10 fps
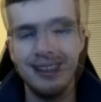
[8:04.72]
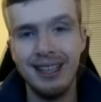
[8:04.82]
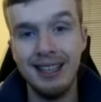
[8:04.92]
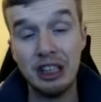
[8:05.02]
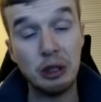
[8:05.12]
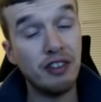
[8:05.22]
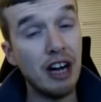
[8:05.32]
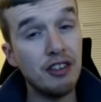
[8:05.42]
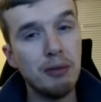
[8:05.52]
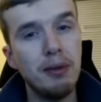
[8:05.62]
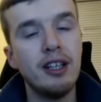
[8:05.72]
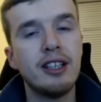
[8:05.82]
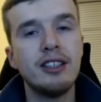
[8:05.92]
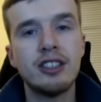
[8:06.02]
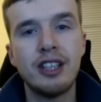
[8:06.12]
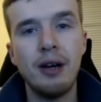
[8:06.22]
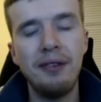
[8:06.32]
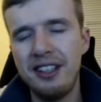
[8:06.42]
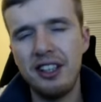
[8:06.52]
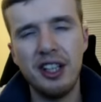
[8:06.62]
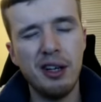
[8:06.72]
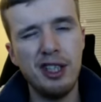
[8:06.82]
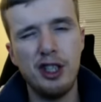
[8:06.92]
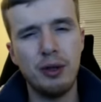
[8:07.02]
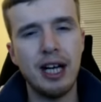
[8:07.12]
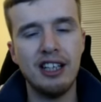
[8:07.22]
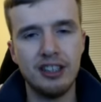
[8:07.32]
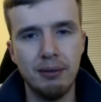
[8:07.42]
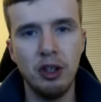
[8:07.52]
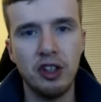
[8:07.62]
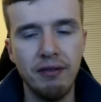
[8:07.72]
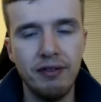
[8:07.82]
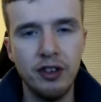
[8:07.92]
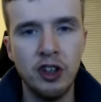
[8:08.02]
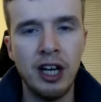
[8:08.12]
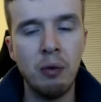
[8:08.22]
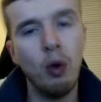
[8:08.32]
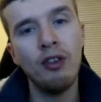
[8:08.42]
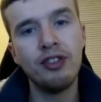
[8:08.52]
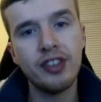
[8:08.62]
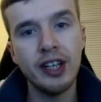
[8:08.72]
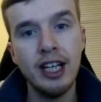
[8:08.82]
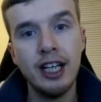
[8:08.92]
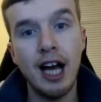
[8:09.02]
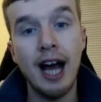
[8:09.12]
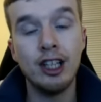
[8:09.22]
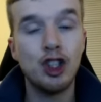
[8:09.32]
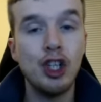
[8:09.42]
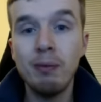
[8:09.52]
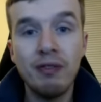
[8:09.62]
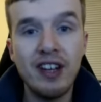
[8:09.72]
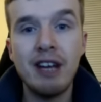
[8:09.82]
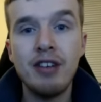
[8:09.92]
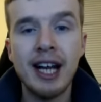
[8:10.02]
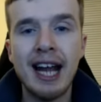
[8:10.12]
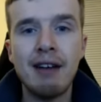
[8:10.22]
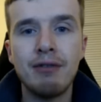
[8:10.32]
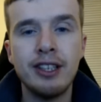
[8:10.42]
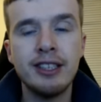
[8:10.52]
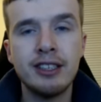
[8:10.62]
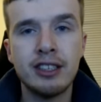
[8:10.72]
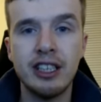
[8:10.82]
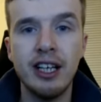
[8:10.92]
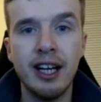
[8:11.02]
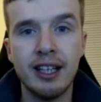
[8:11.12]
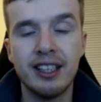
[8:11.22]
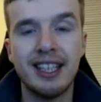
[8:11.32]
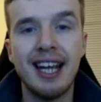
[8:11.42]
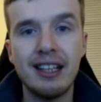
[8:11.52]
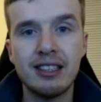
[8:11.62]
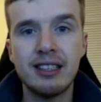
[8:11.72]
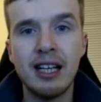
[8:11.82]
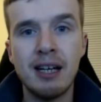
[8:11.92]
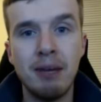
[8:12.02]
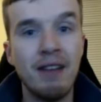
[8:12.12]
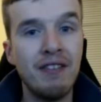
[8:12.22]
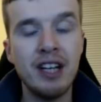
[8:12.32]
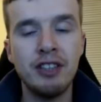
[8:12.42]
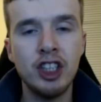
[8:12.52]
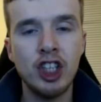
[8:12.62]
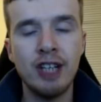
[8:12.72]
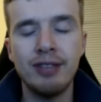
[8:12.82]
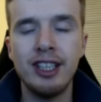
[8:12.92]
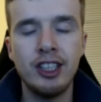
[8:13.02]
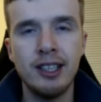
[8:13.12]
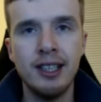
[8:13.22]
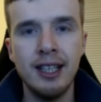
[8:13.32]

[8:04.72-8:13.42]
So as far as the mulligans go, these are the only 2 cards I'm looking for. I want cheap Faeria Gatherers to kickstart my Faeria generation,